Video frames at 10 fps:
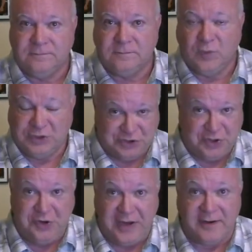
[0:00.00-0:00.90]
Which
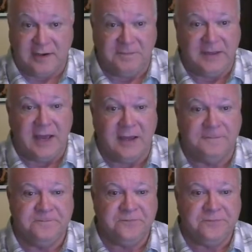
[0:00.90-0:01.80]
turned out to be a,
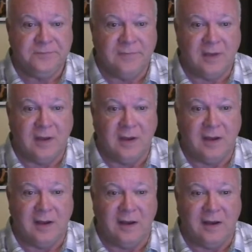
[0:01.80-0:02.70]
a,
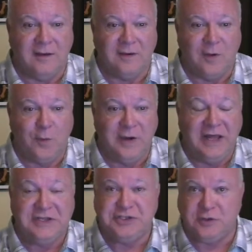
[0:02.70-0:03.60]
a, a
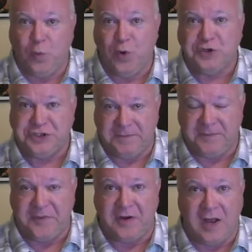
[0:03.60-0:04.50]
religious worship of
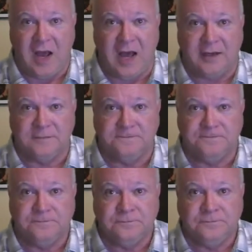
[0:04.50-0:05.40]
their God.
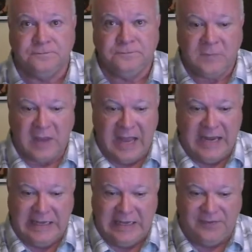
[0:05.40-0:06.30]
And
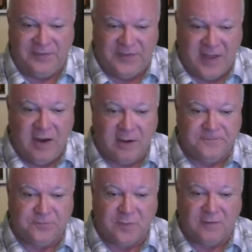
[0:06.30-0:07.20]
in their
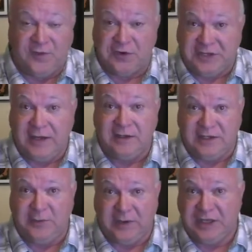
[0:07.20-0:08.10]

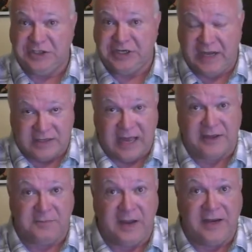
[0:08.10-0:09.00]
fertility religion, as I
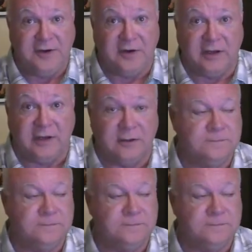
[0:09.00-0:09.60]
explained earlier,